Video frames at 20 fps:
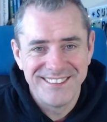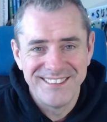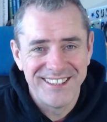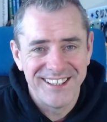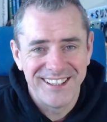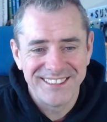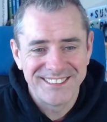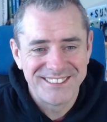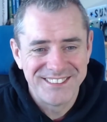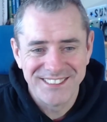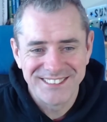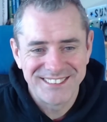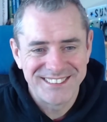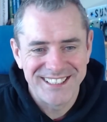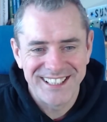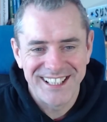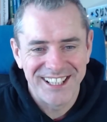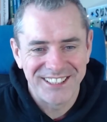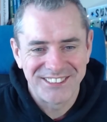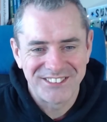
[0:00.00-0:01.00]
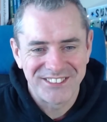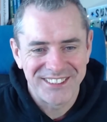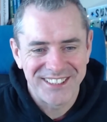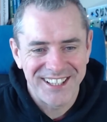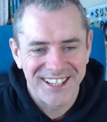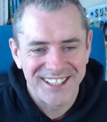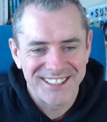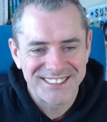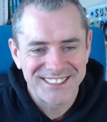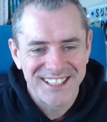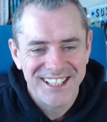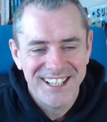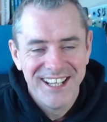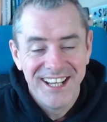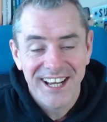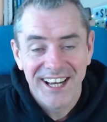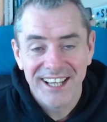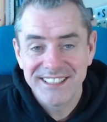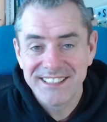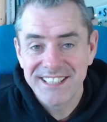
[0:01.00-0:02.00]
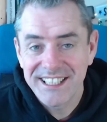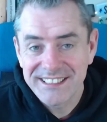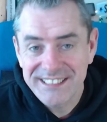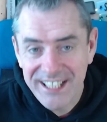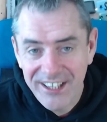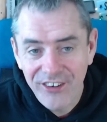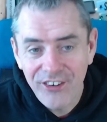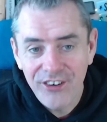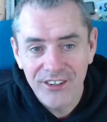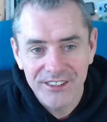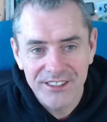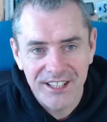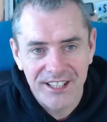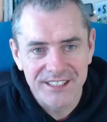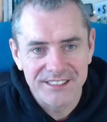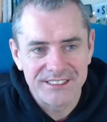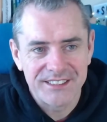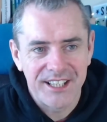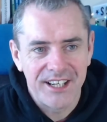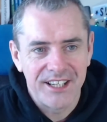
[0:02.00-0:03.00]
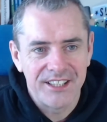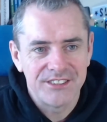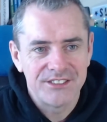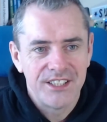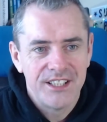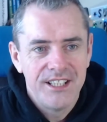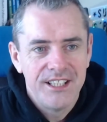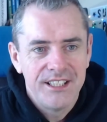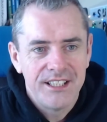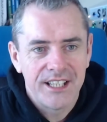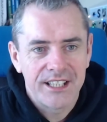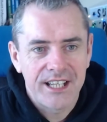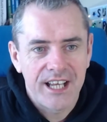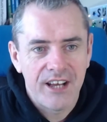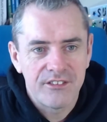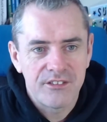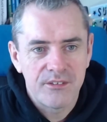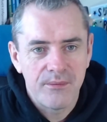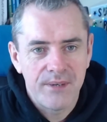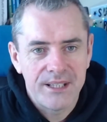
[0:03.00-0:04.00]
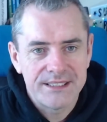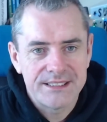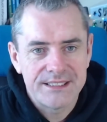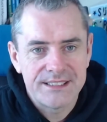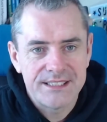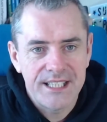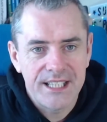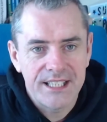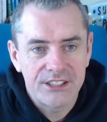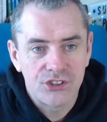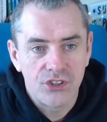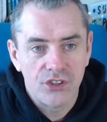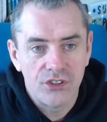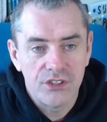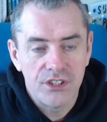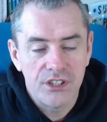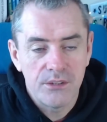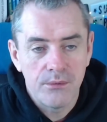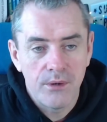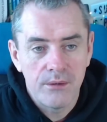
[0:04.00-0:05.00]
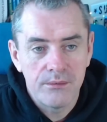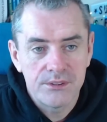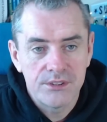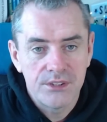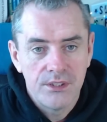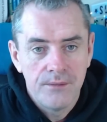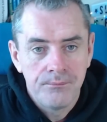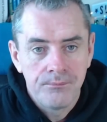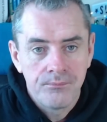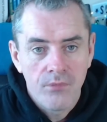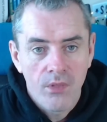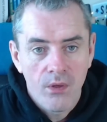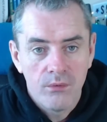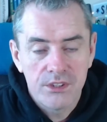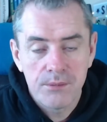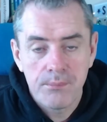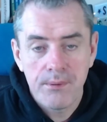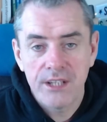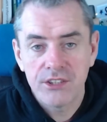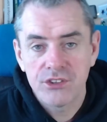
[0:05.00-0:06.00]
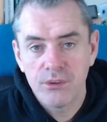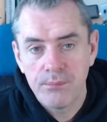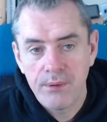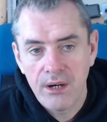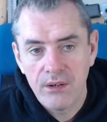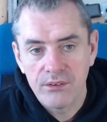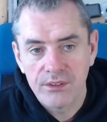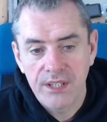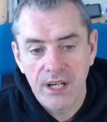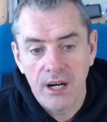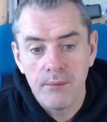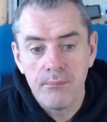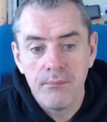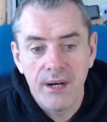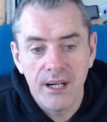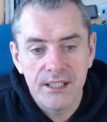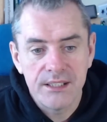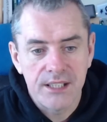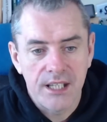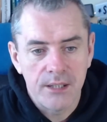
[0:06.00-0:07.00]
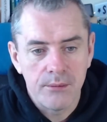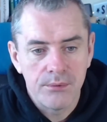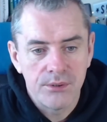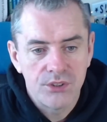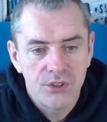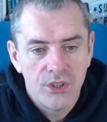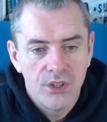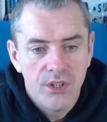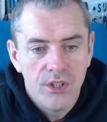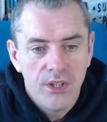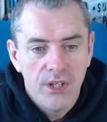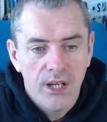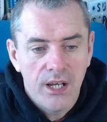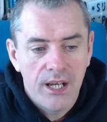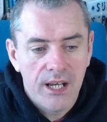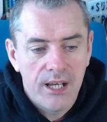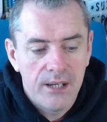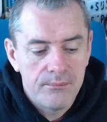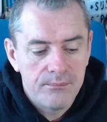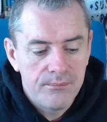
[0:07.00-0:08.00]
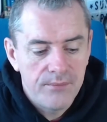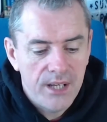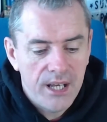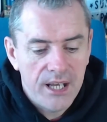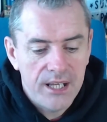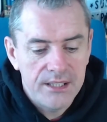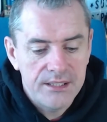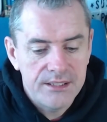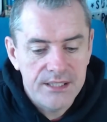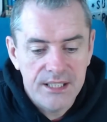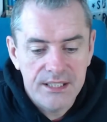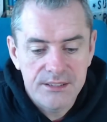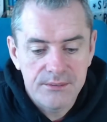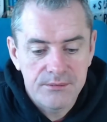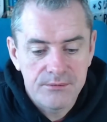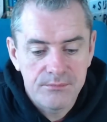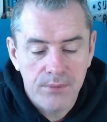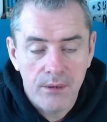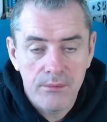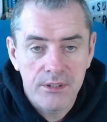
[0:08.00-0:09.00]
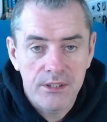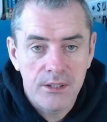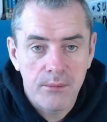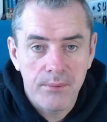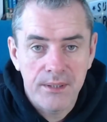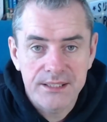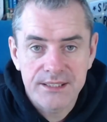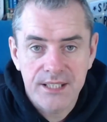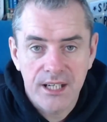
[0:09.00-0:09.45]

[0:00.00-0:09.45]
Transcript: not just electric cars. I test all kinds of cars. Like I have the Mazda CX-30 at the moment, which is a petrol powered car, mild hybrid. And it's probably the best